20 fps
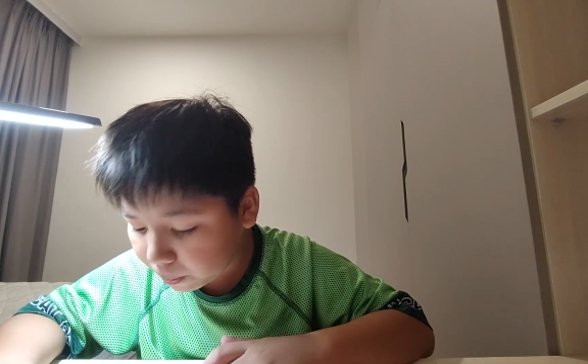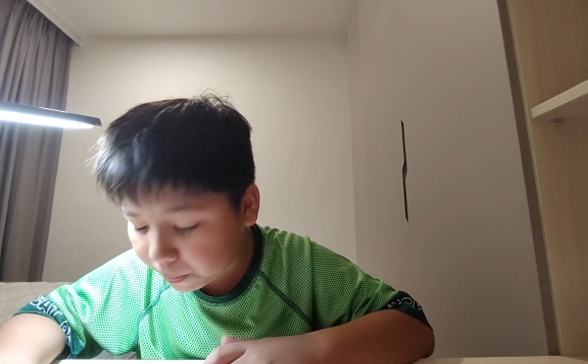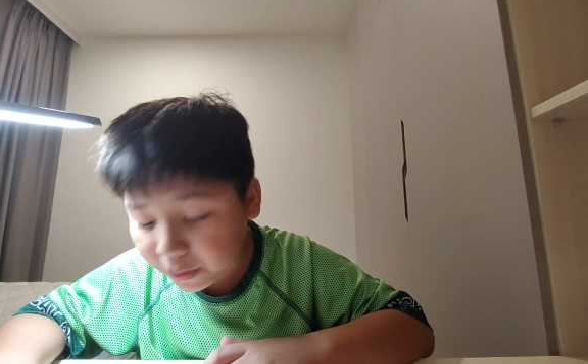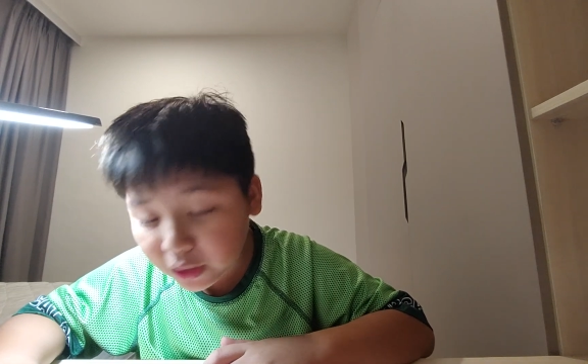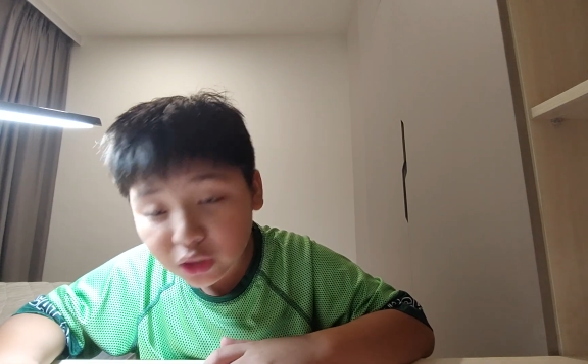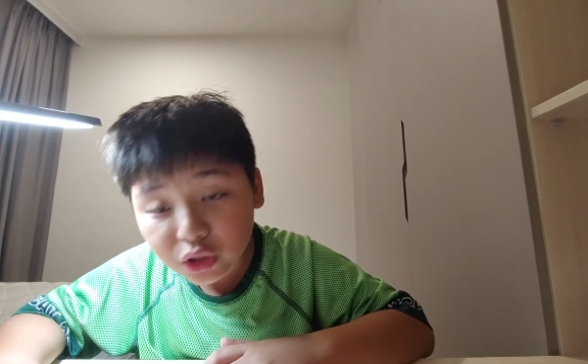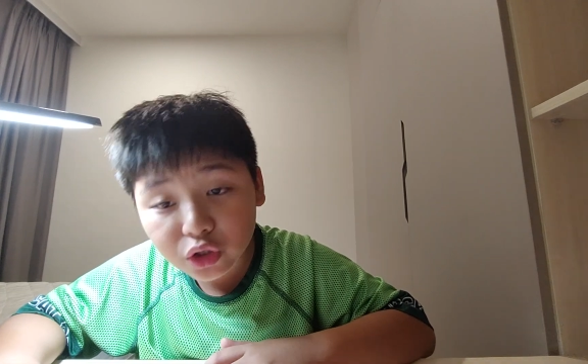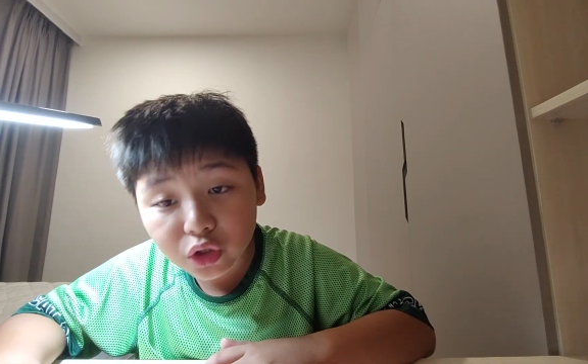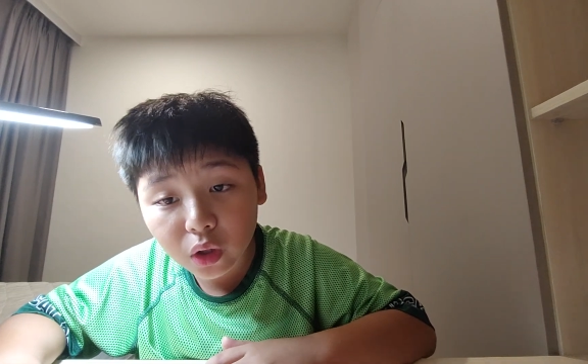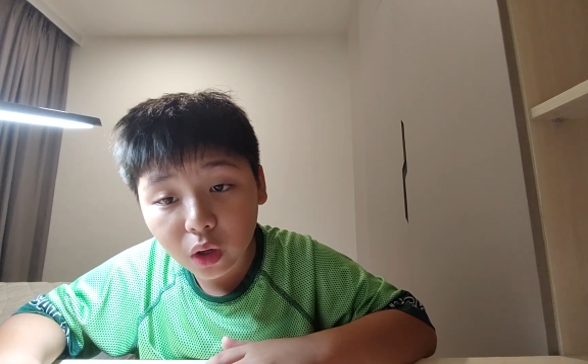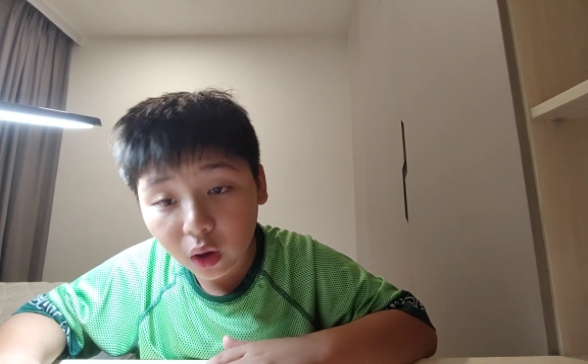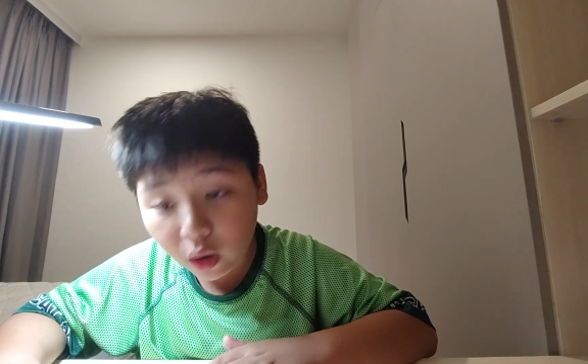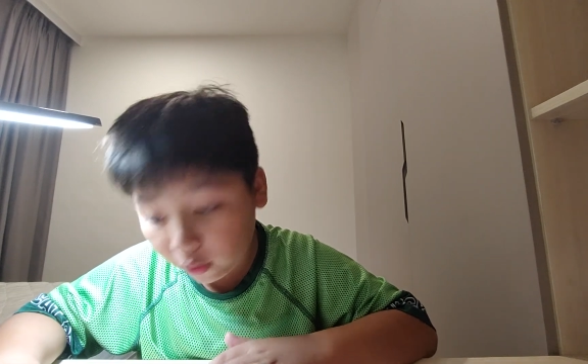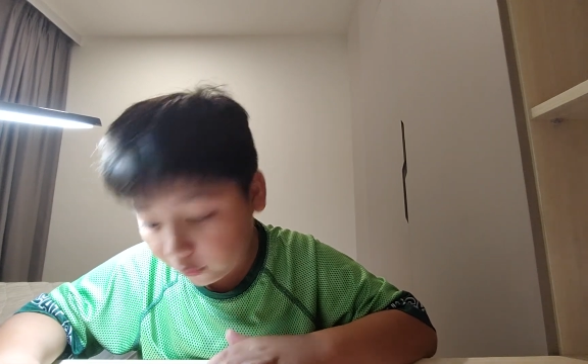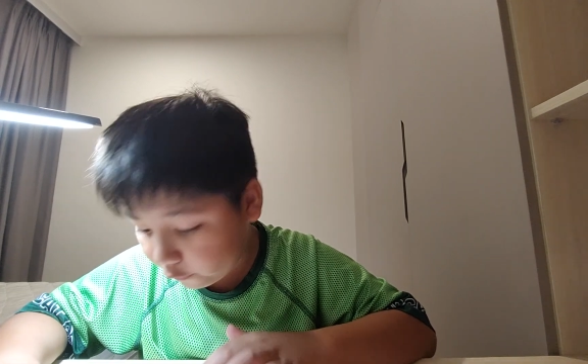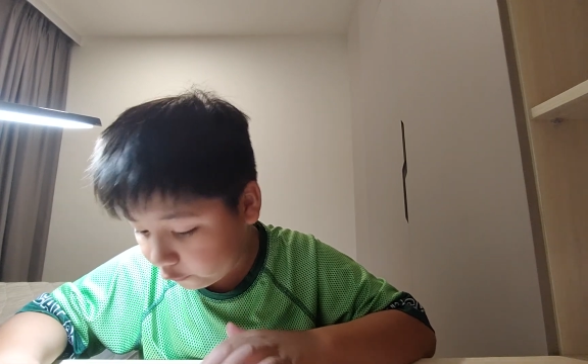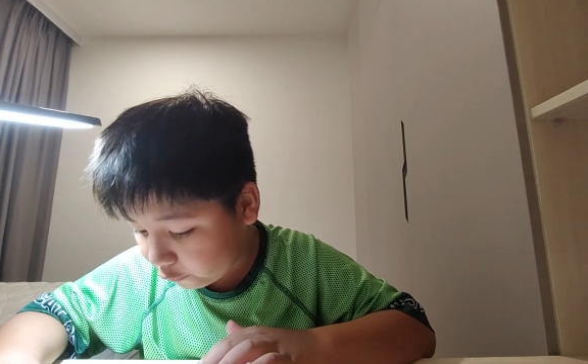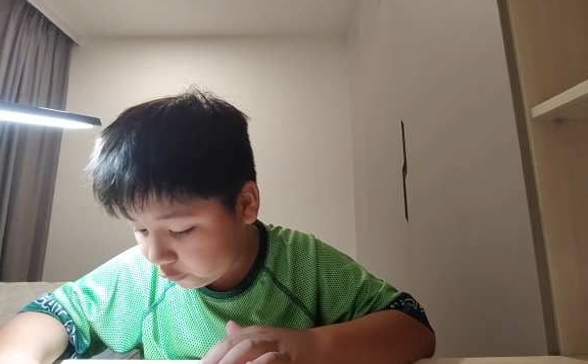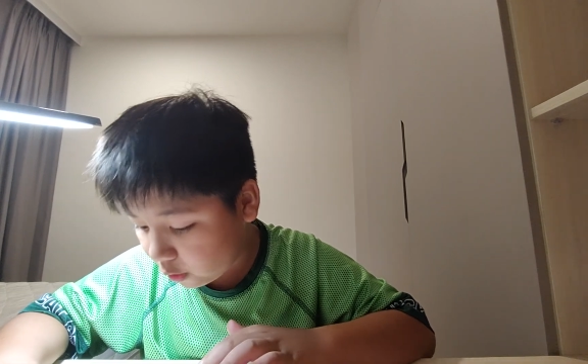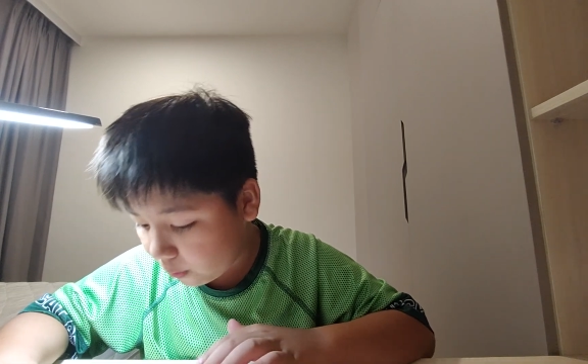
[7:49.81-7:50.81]
picture
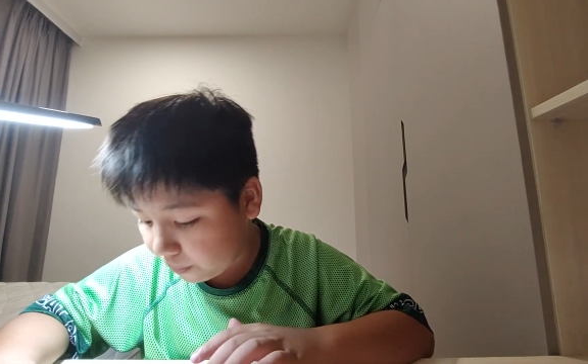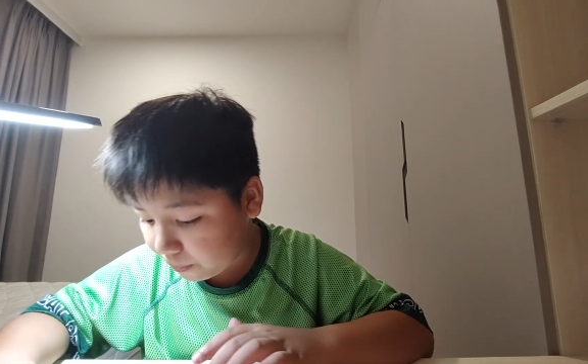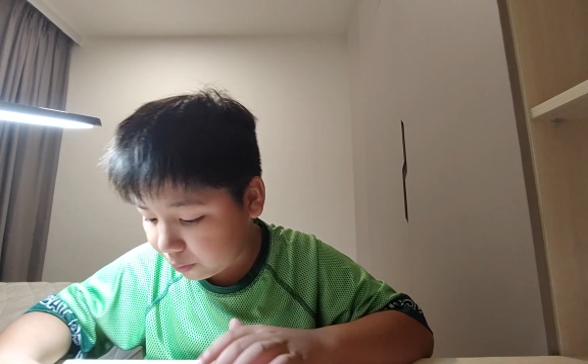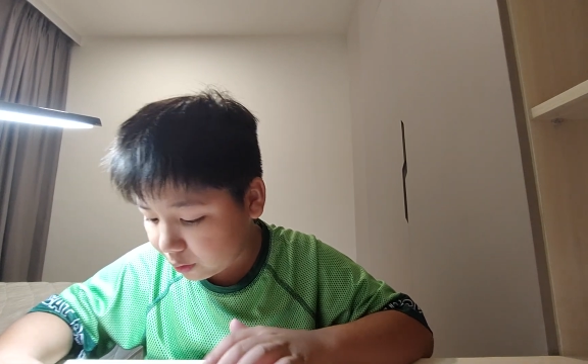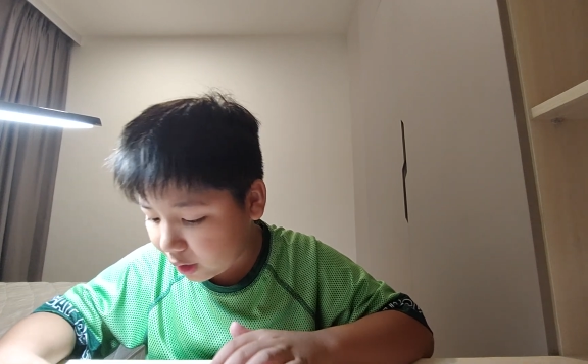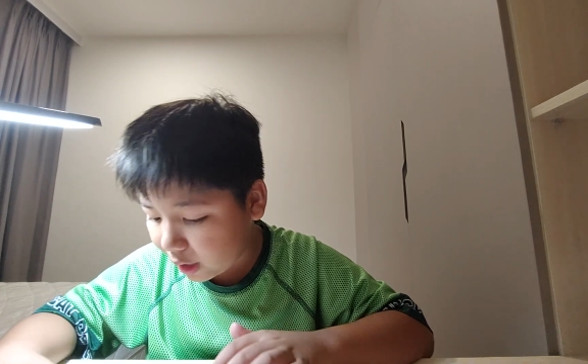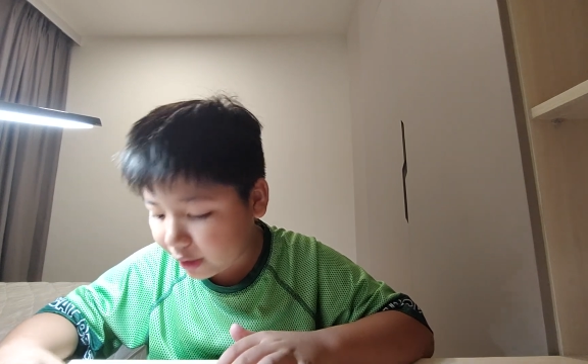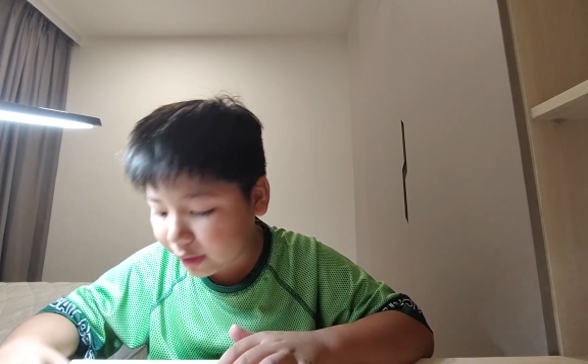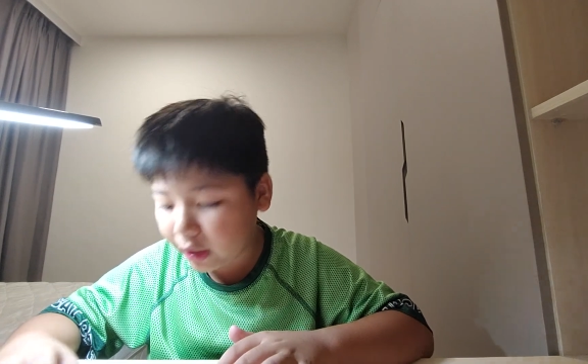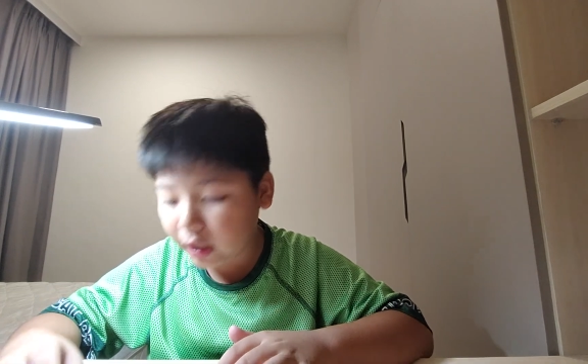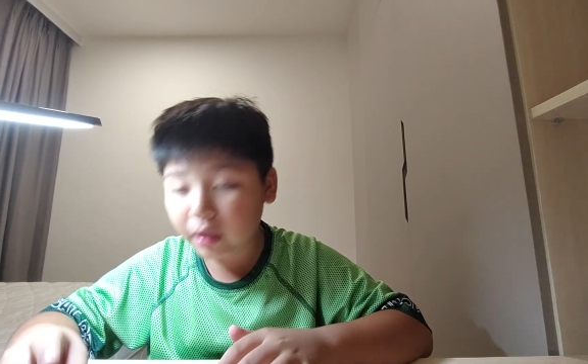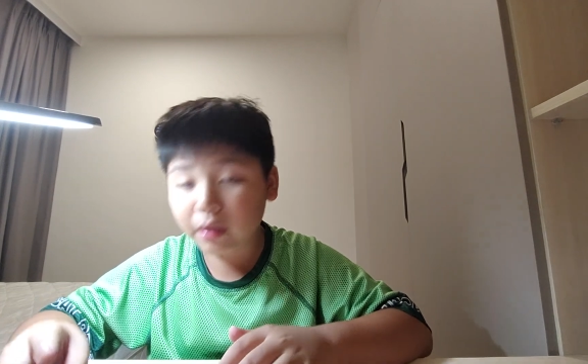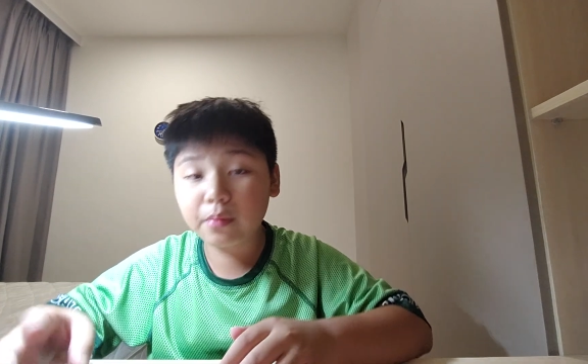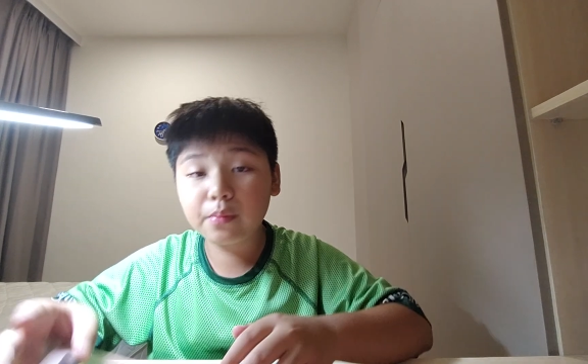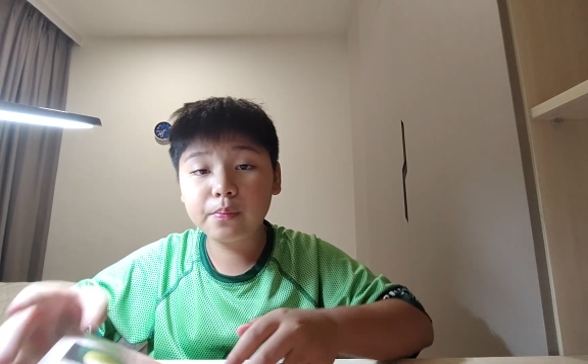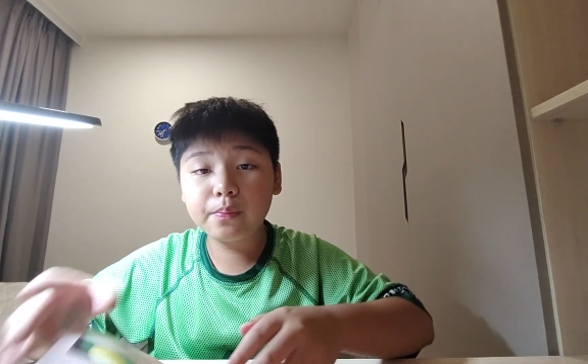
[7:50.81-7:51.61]
of the planet.